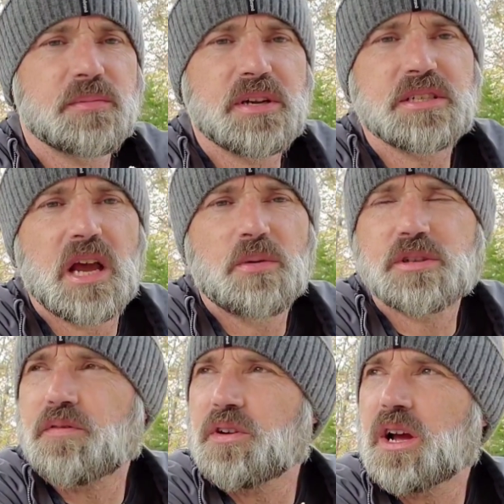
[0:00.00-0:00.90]
my sandwich,
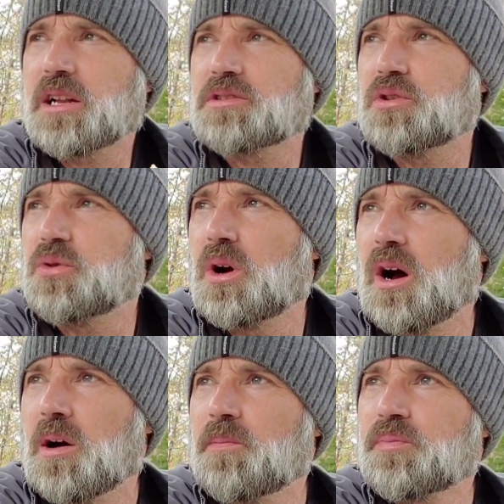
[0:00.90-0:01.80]
I forgot
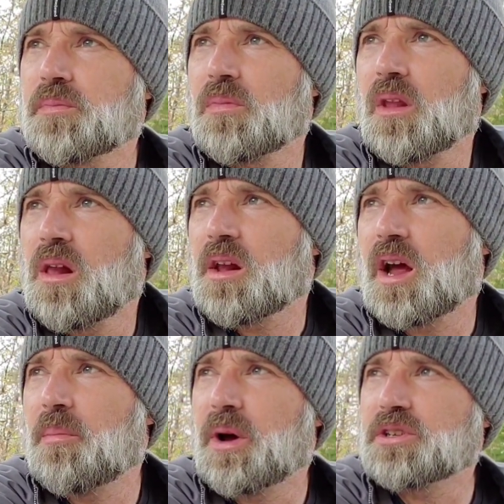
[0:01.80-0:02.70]
to kind
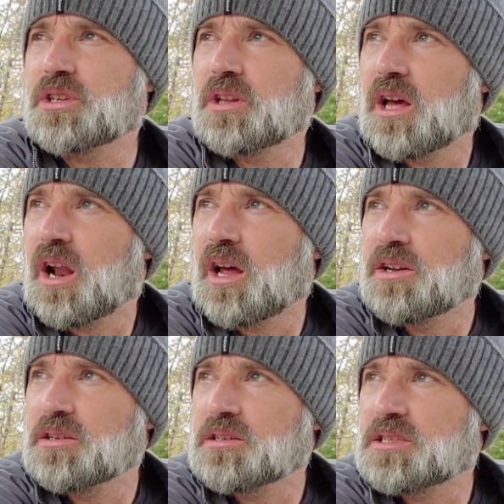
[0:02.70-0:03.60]
of mention that I
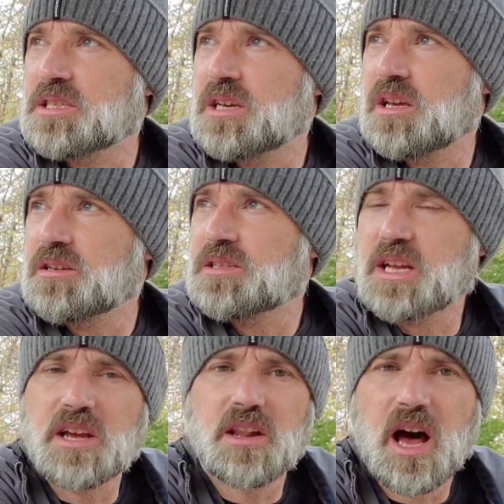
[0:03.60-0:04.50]
didn't
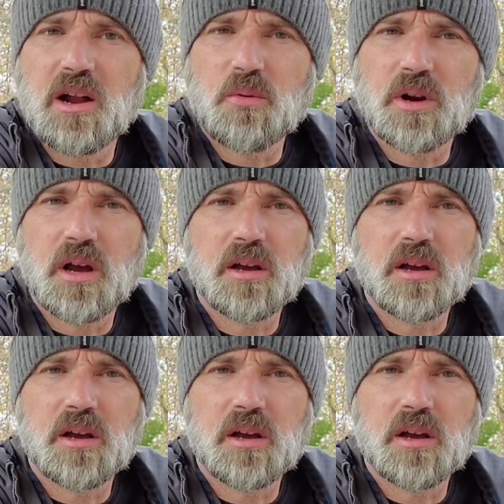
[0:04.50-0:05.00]
say a lot when I